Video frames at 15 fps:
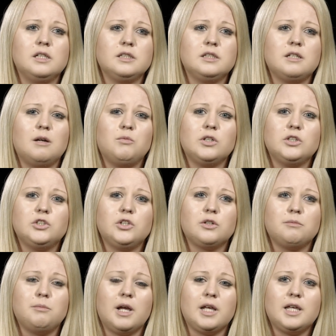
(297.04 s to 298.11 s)
someone
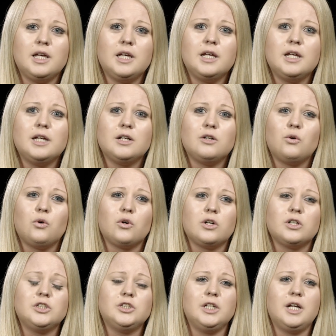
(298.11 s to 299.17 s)
took my kid,
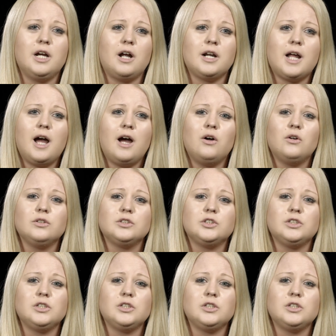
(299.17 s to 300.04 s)
or she got out,